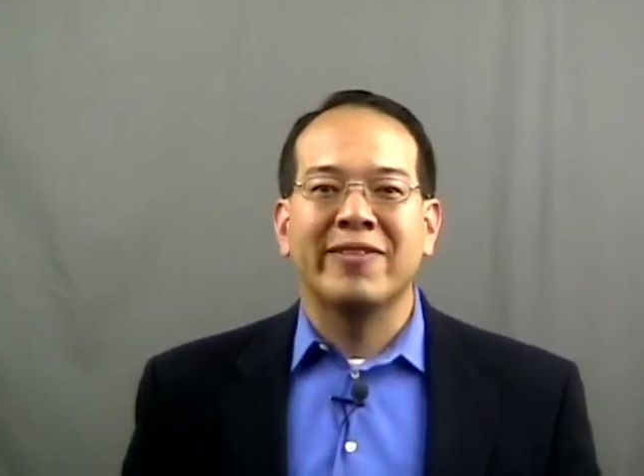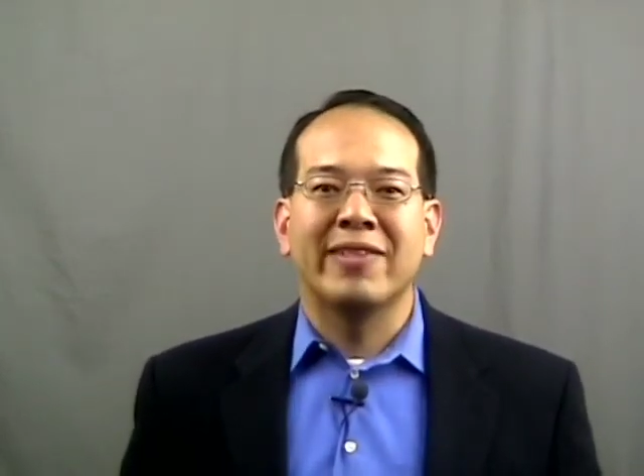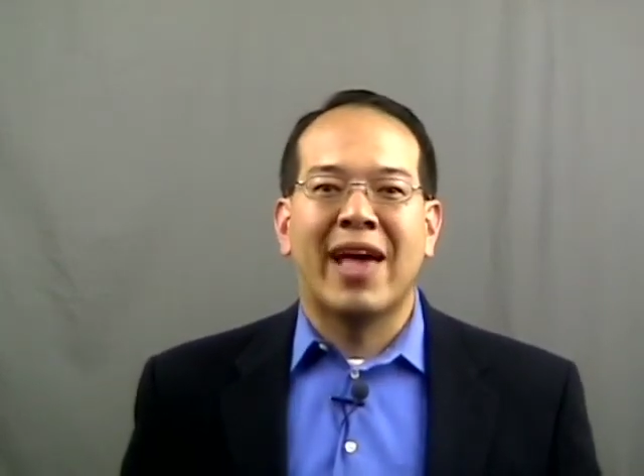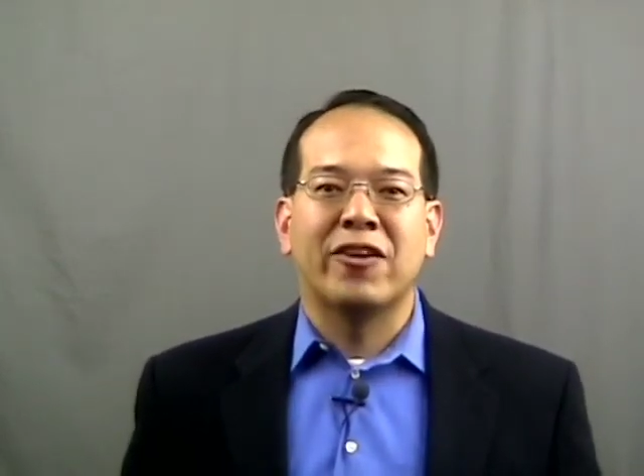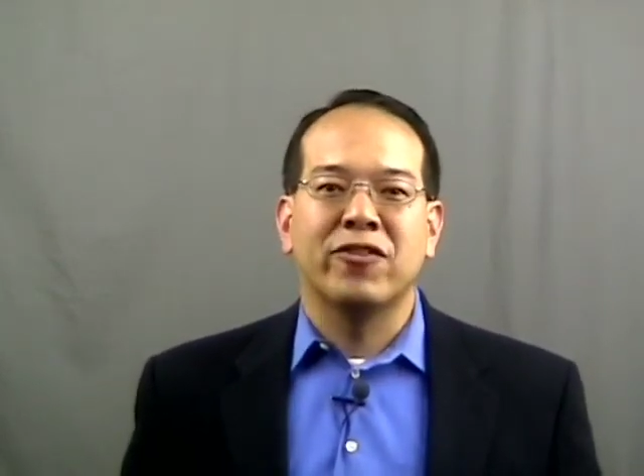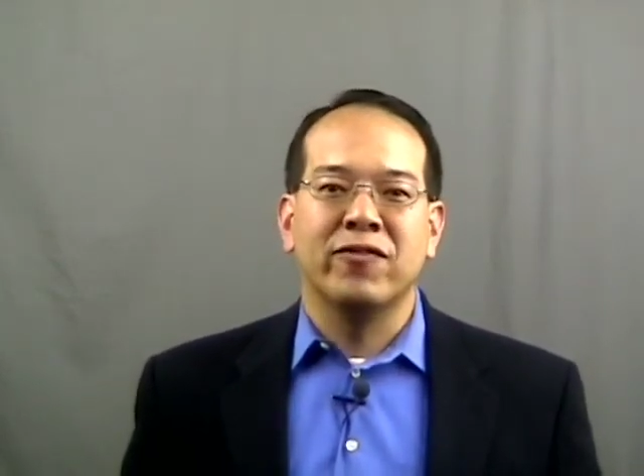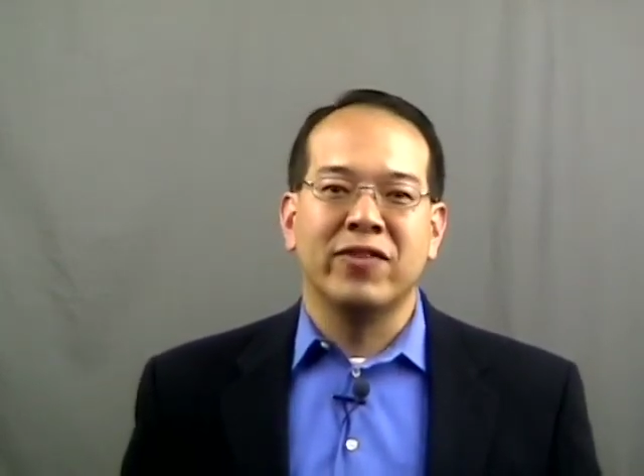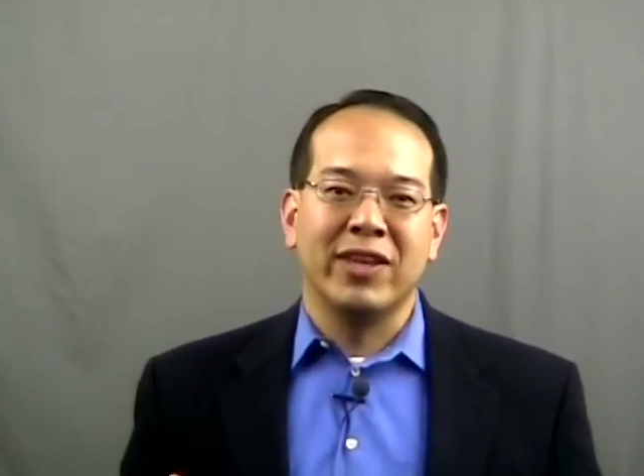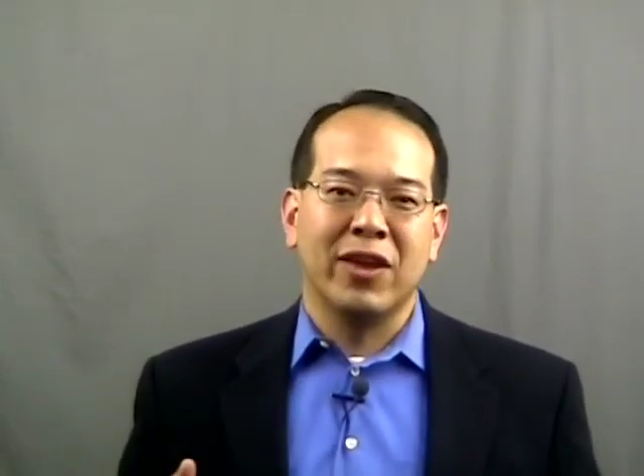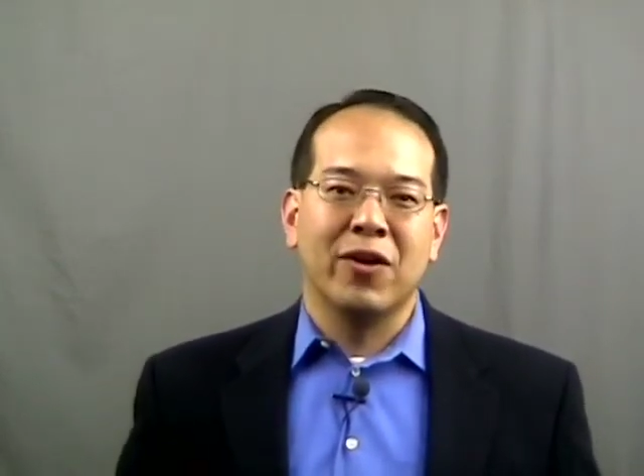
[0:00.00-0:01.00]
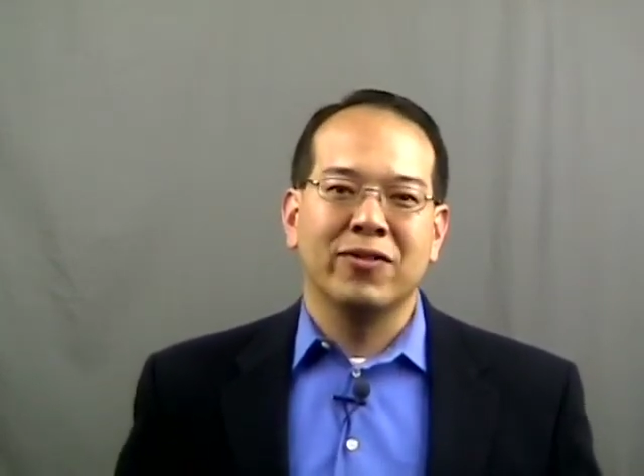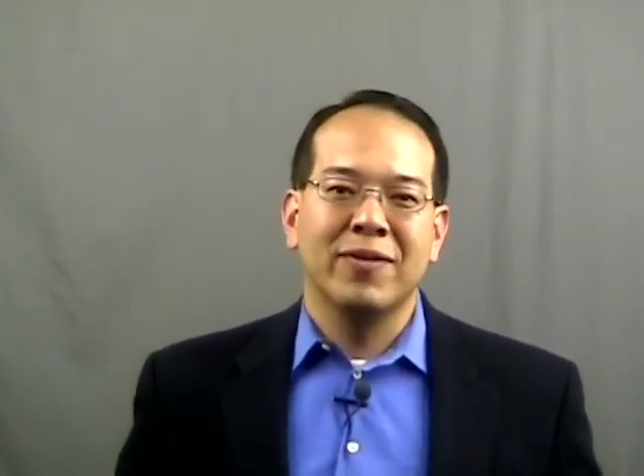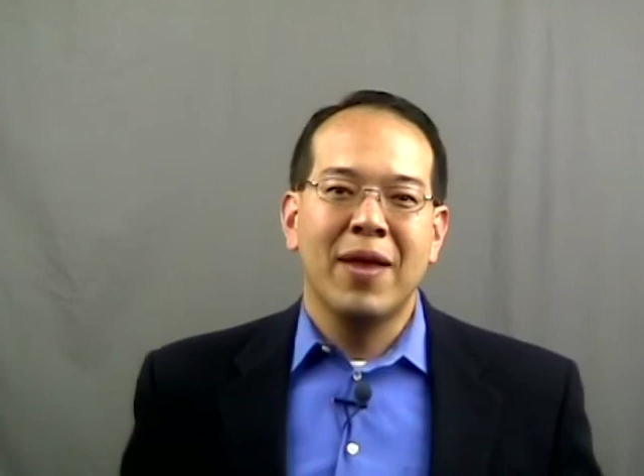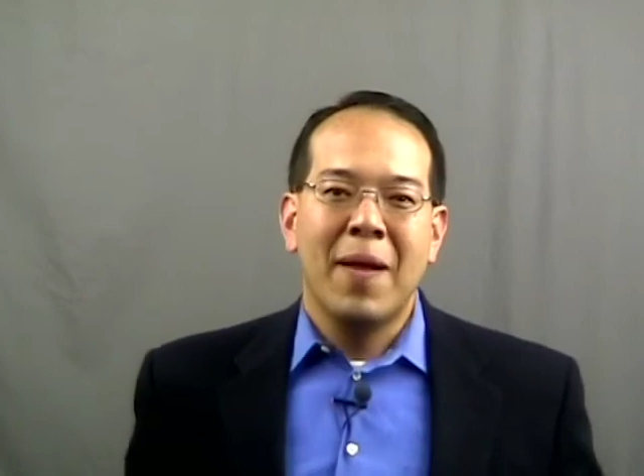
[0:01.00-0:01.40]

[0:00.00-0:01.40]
slash videos.